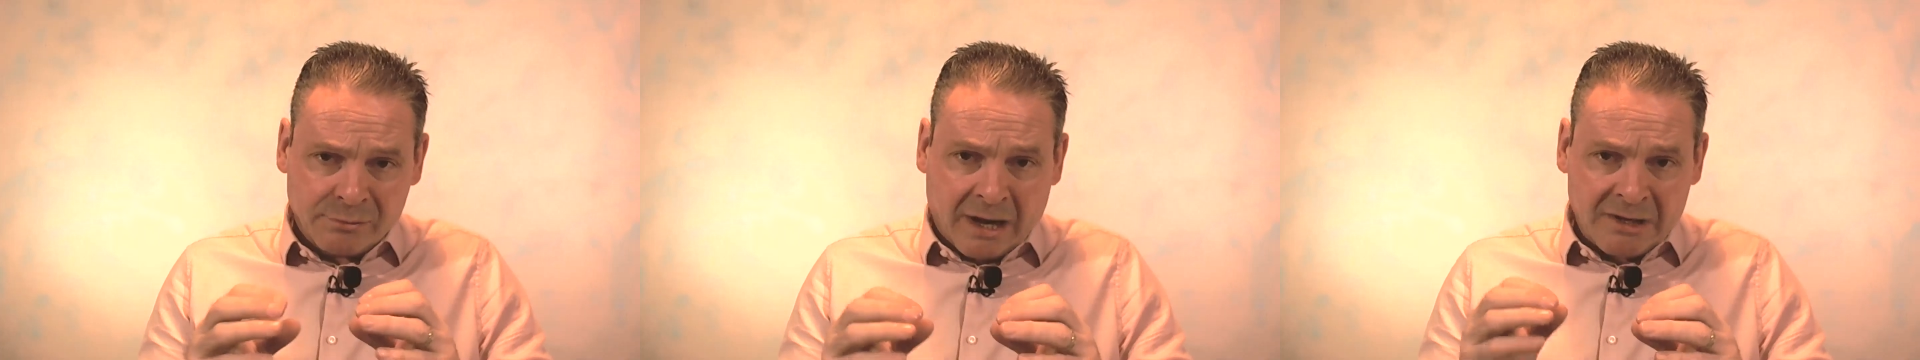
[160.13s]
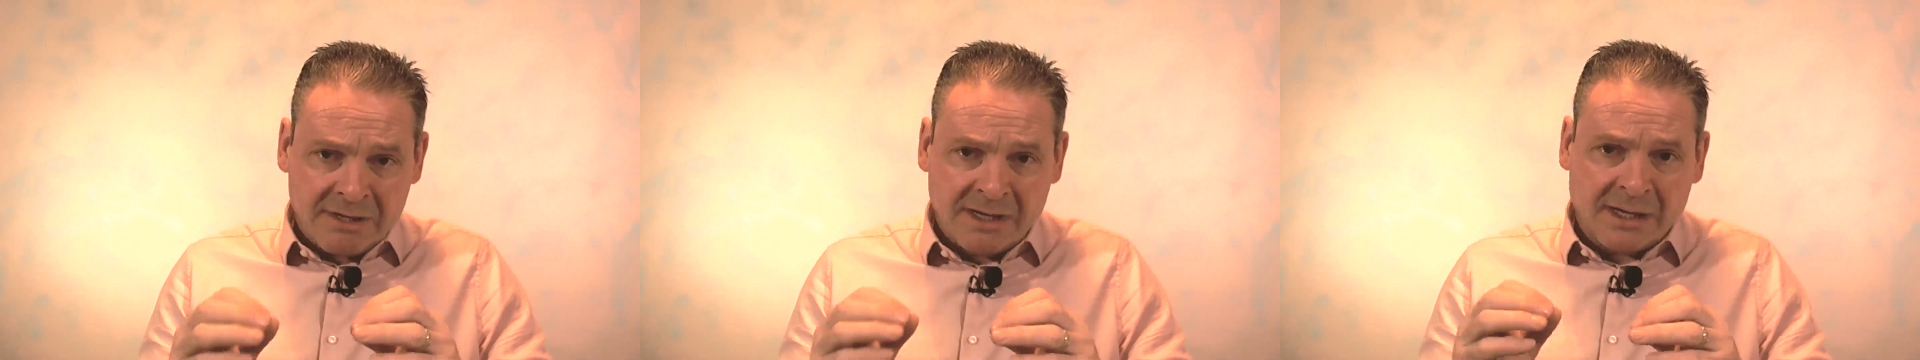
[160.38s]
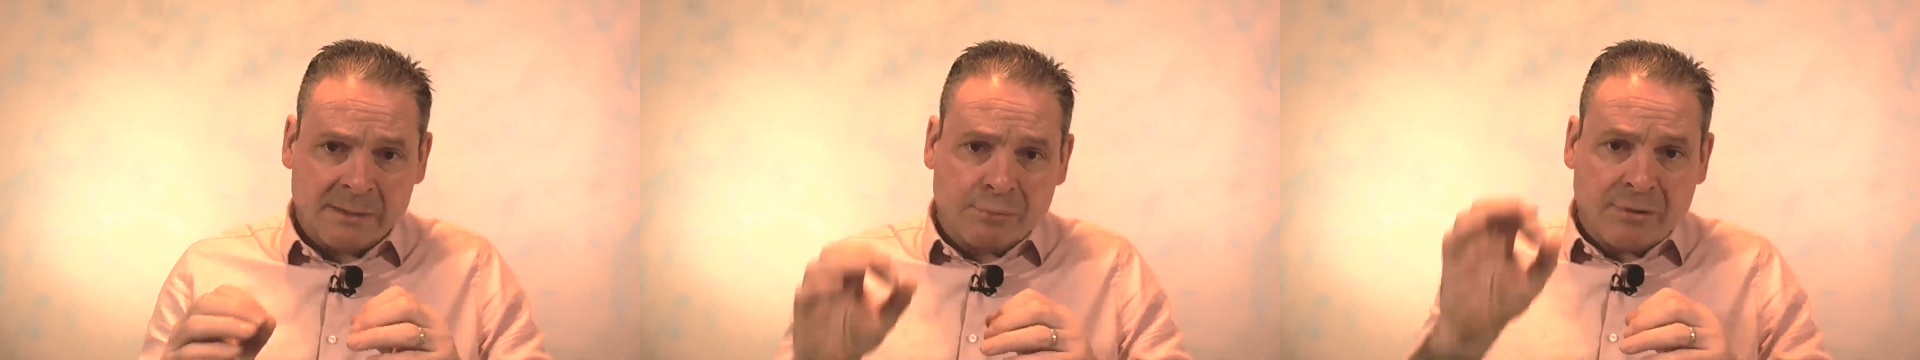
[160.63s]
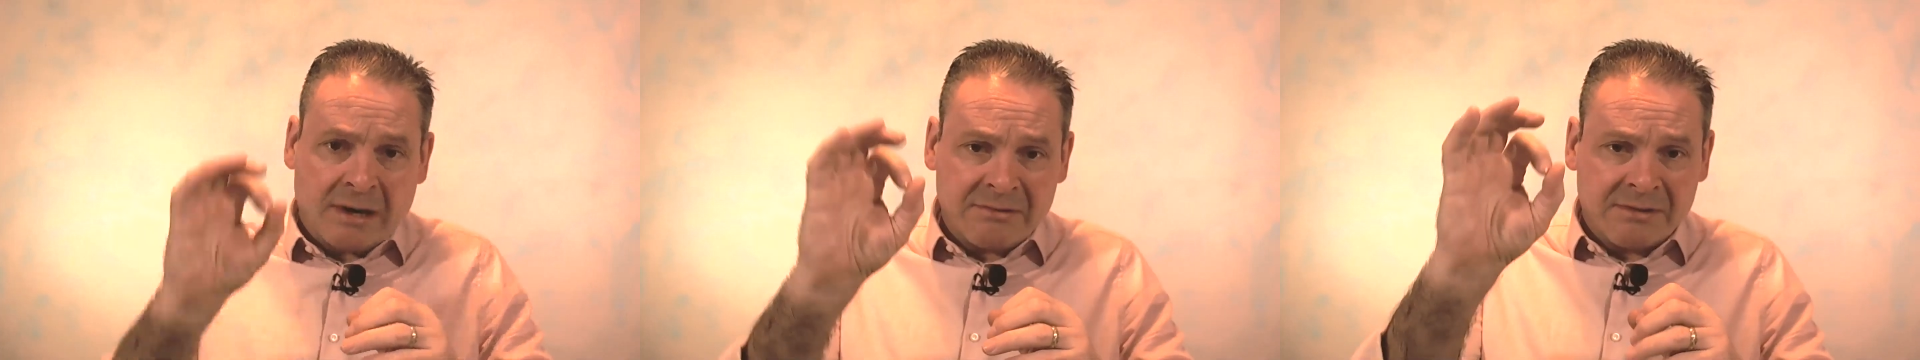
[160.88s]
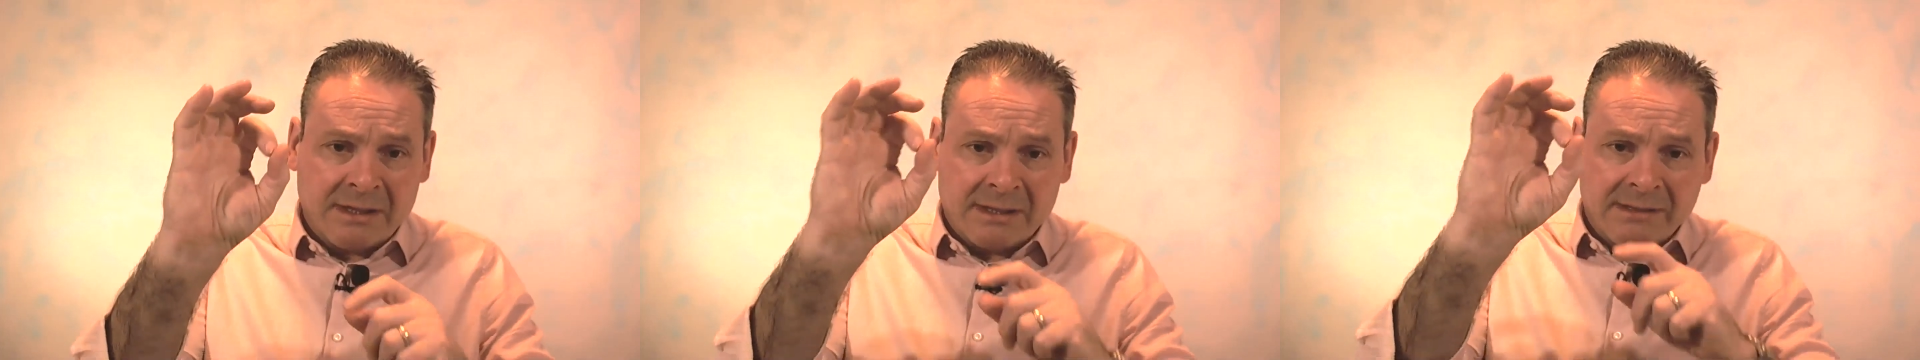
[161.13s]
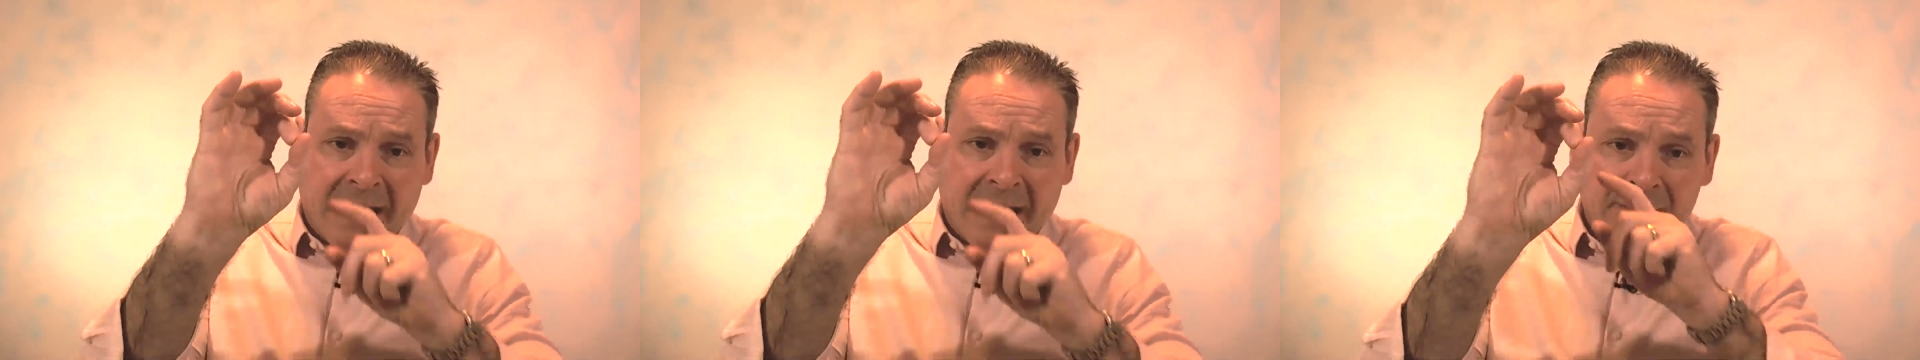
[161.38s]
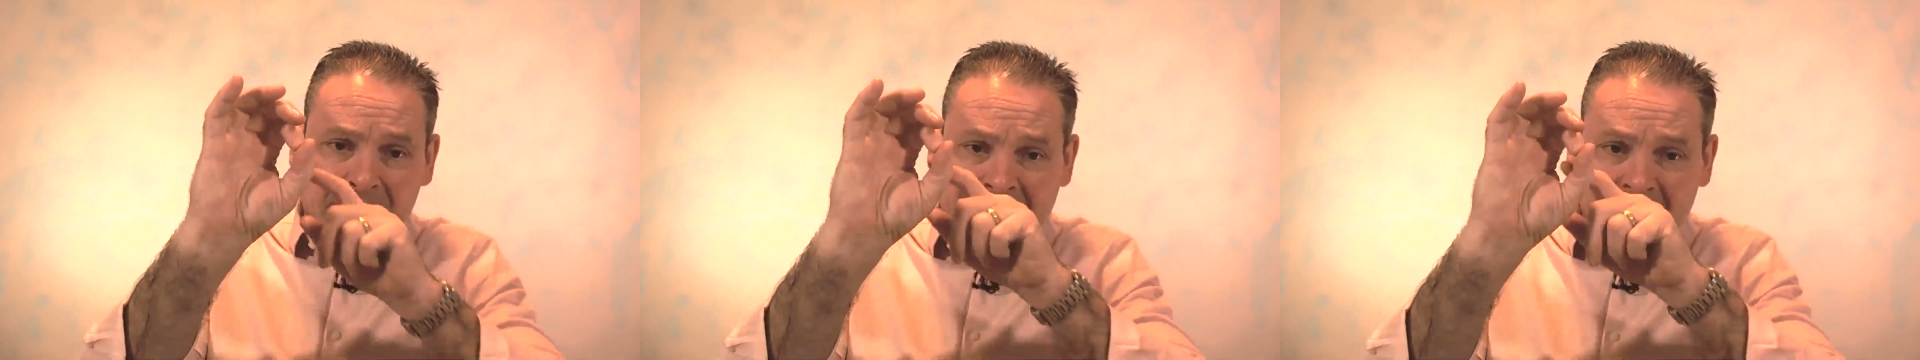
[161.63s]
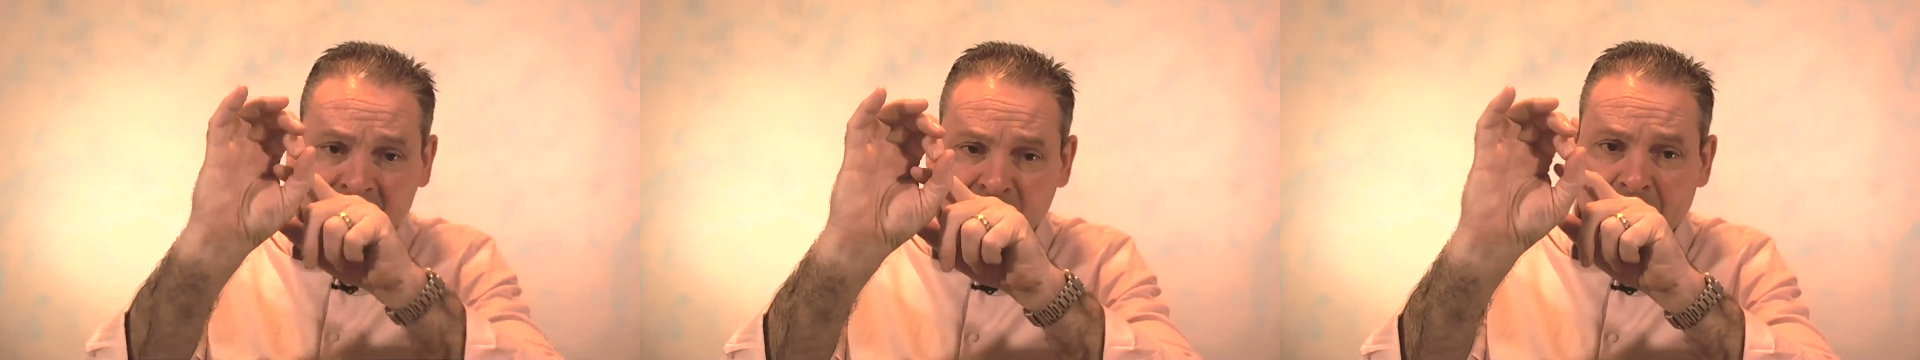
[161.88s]
gradually compressing and
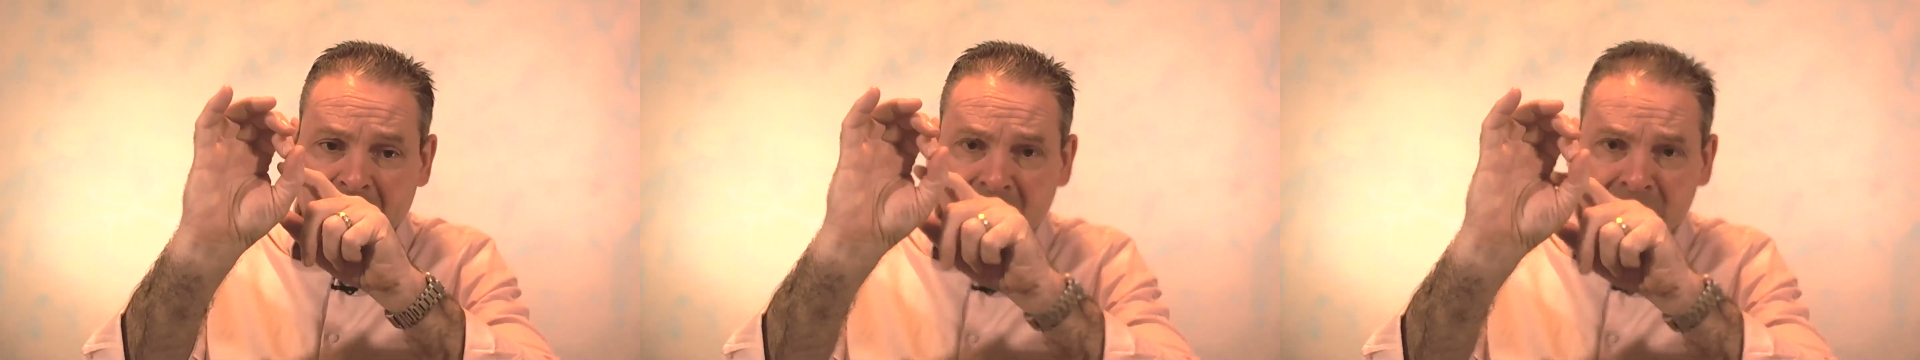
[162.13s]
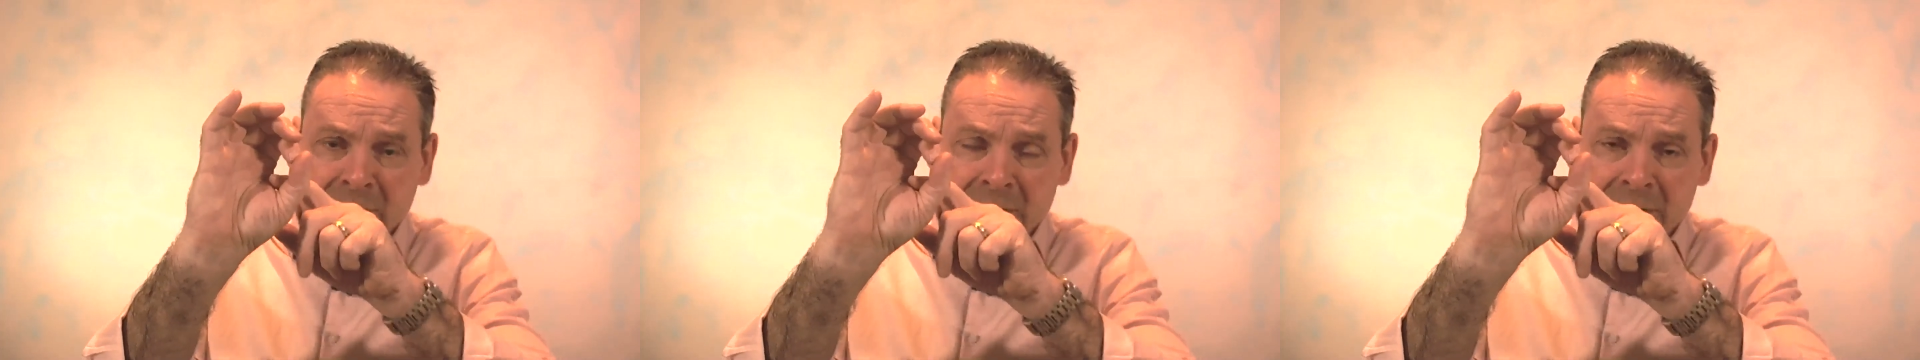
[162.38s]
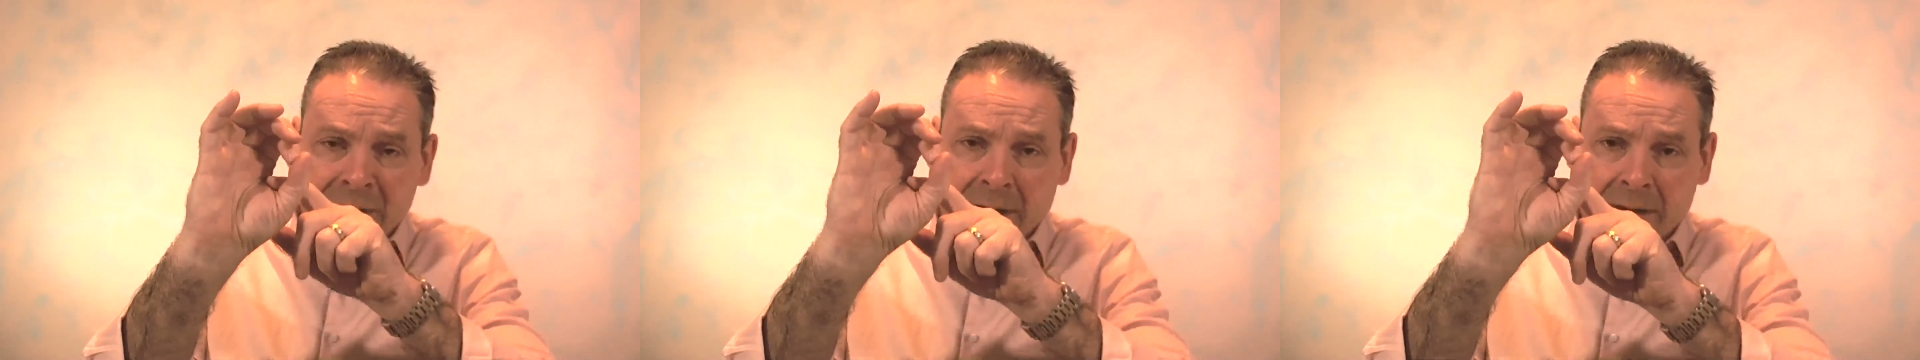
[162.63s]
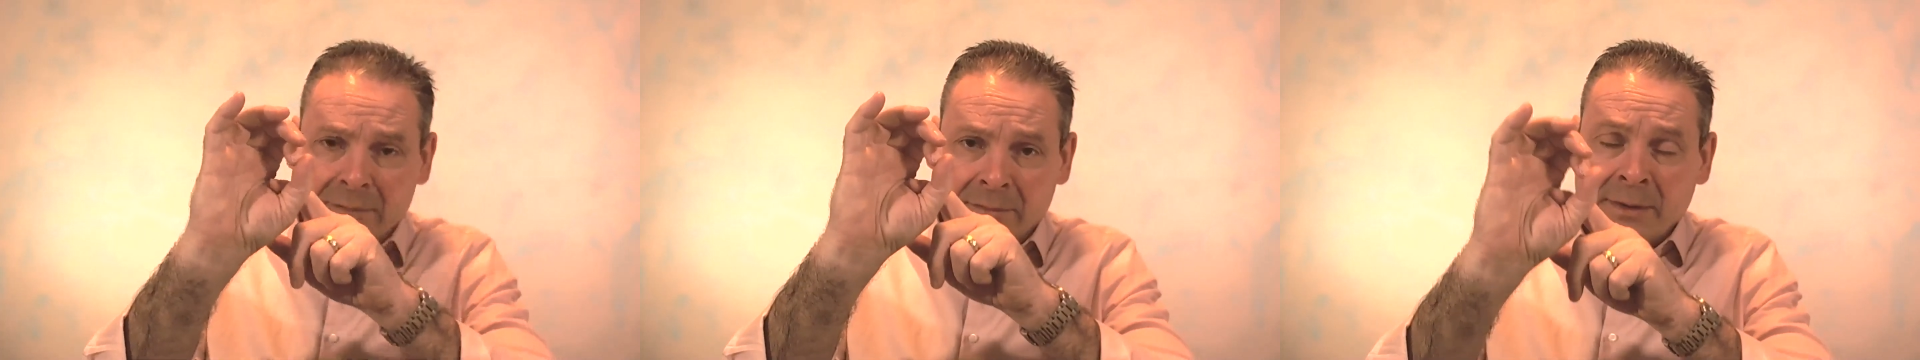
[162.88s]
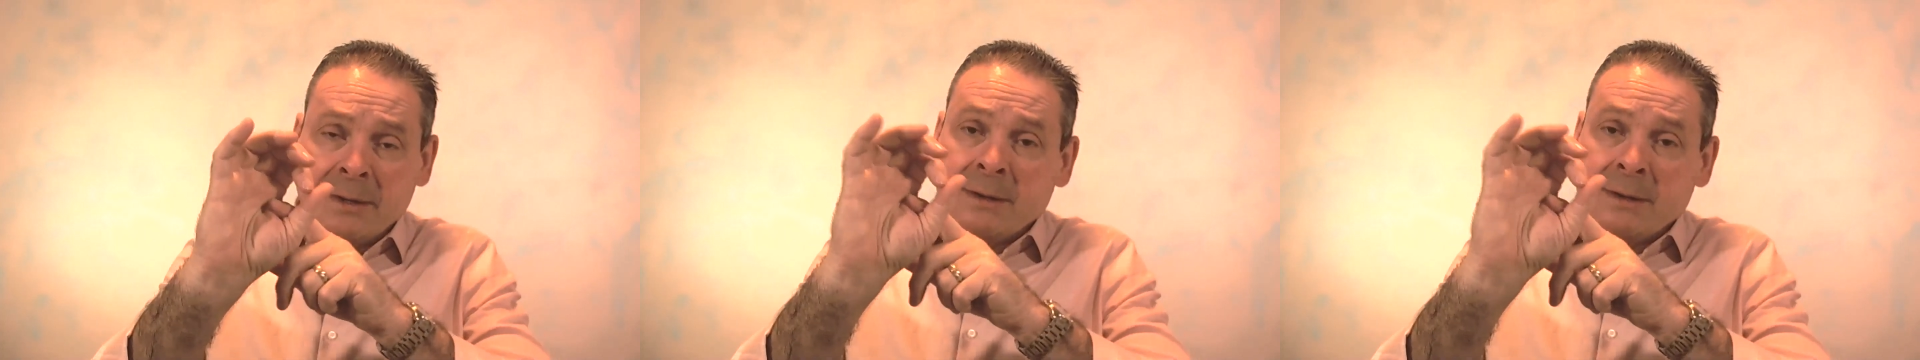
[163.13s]
narrowing the space for the nerve,